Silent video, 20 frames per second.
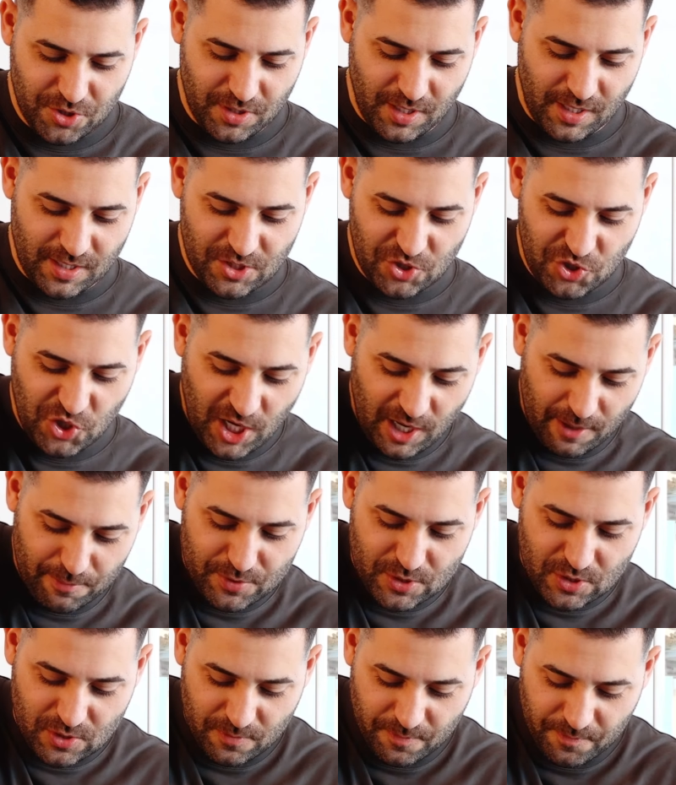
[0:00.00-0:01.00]
These
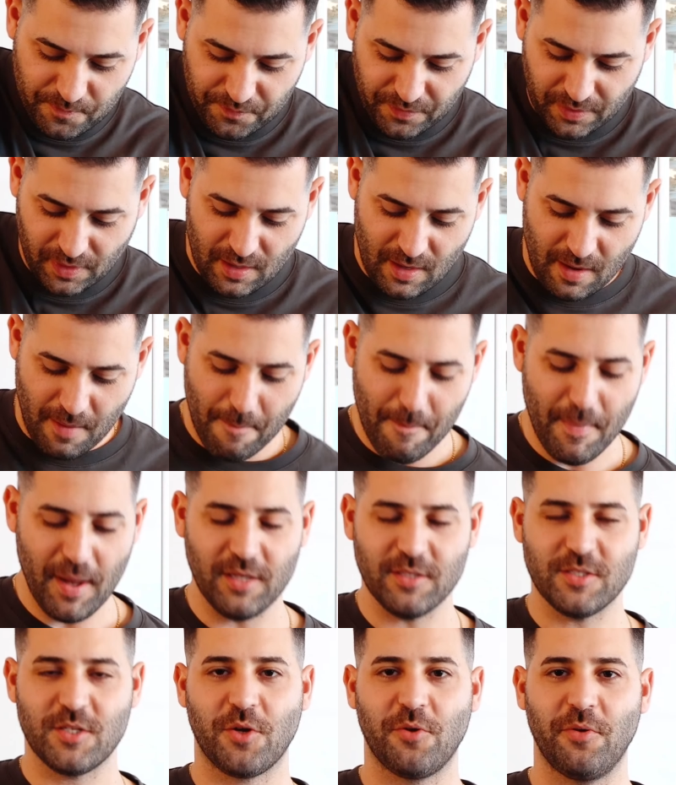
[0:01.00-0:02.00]
chips
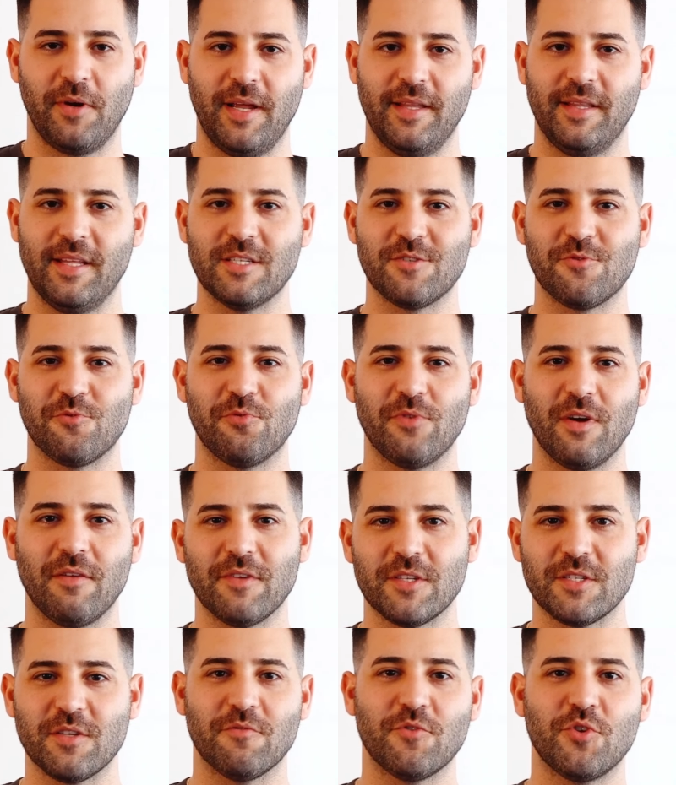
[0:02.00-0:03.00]
melt to create these
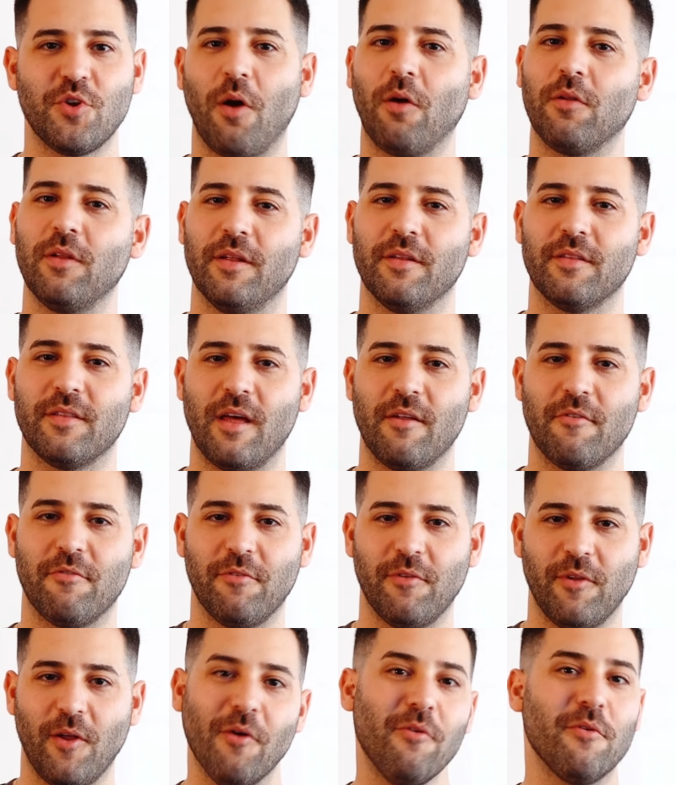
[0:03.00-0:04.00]
rivers of chocolate that
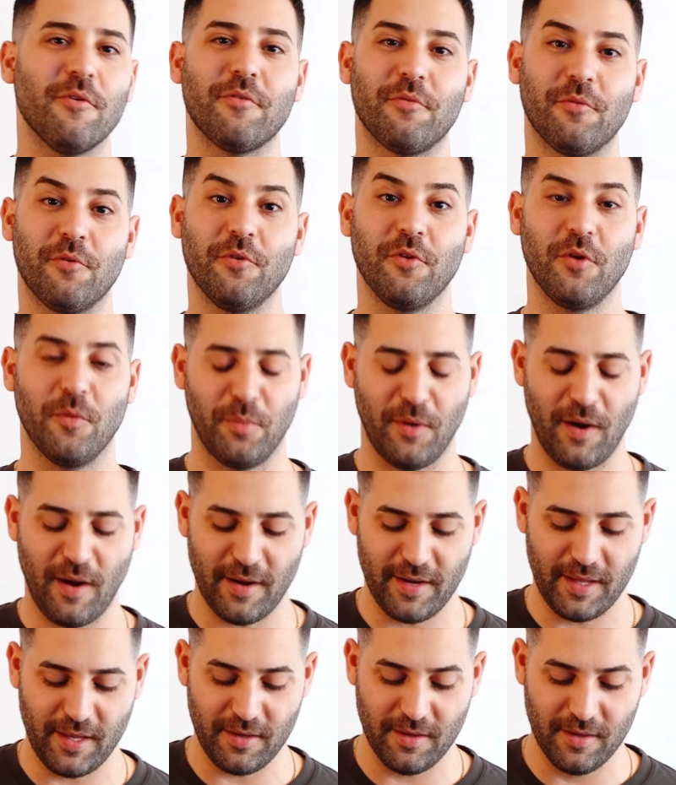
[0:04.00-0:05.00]
flow through your
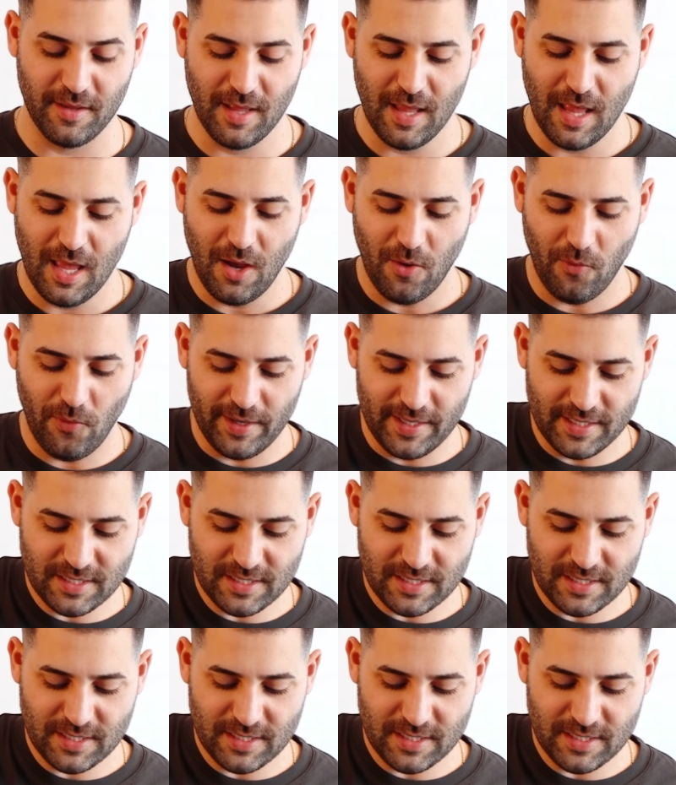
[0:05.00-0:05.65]
brownie when